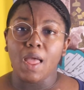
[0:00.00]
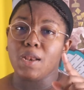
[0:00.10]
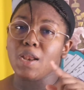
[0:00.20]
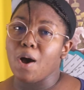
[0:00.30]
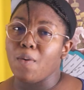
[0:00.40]

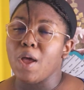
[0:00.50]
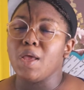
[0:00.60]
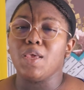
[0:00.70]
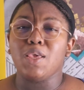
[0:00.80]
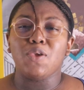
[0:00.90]
Now,
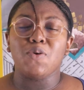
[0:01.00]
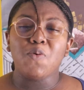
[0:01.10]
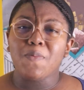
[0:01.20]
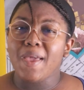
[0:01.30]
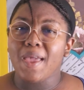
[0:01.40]

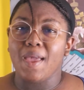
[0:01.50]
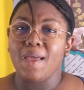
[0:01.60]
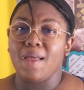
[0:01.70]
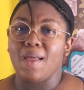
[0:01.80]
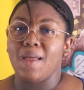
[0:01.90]
you
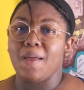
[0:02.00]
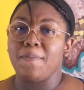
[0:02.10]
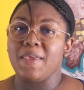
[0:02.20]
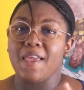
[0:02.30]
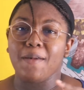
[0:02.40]
may
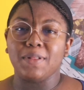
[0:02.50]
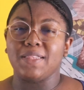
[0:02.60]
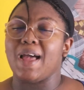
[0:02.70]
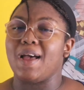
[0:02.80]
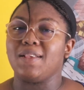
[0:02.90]
be
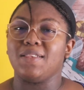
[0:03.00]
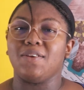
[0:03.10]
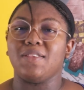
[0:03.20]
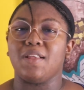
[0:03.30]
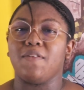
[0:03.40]
able to
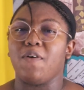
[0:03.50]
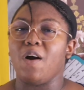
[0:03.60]
ask yourself,